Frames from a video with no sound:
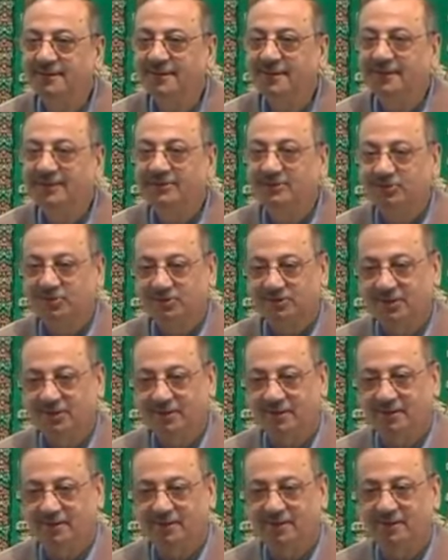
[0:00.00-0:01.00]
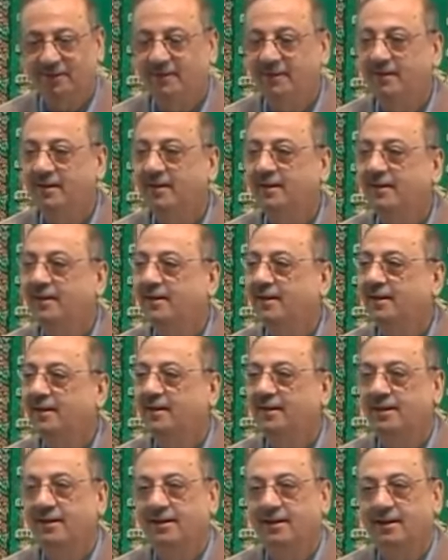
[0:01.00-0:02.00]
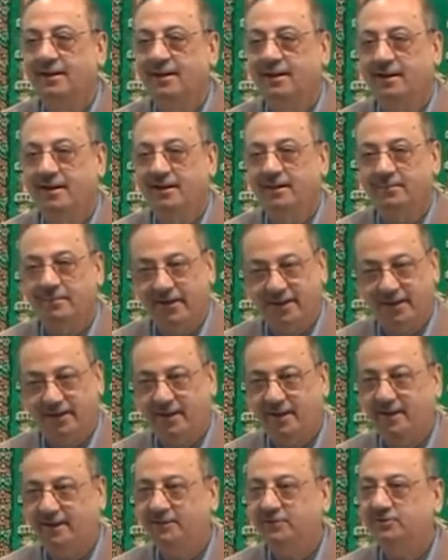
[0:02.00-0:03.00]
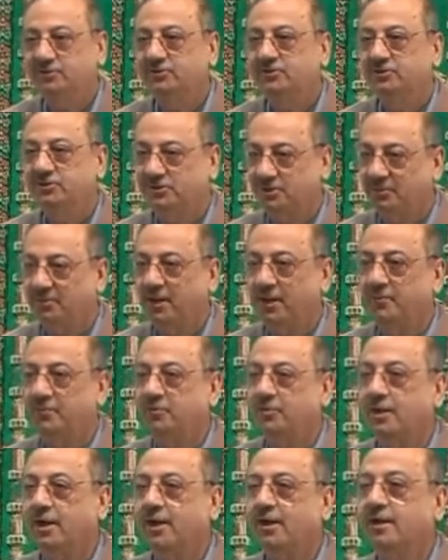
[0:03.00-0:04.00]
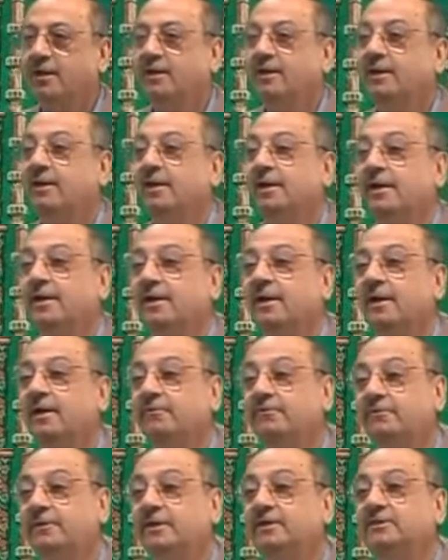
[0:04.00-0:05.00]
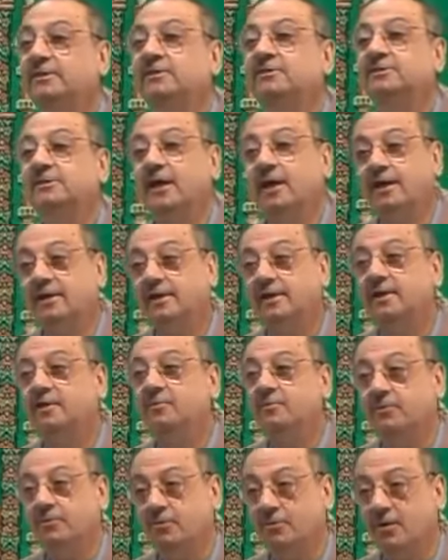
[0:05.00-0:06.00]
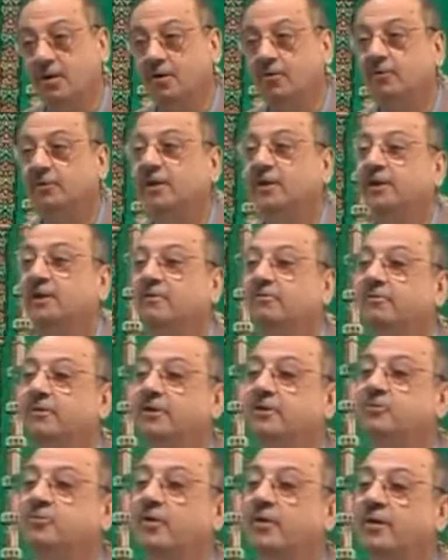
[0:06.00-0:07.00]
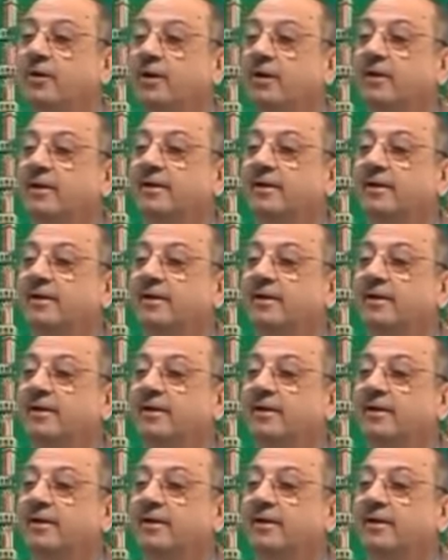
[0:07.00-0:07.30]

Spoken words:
Sister Maynaz, Sister Maimuna, if there is a sakin pronoun, when you are